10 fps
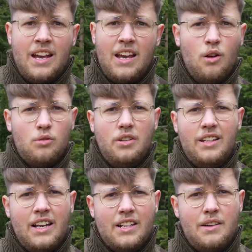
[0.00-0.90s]
can also
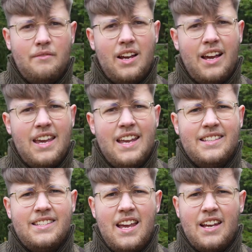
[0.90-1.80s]
detect something like
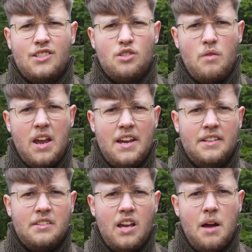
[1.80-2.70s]
insects,
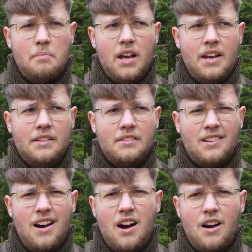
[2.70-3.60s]
trains, airplanes,
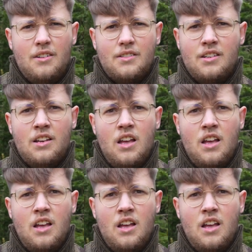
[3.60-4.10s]
cars.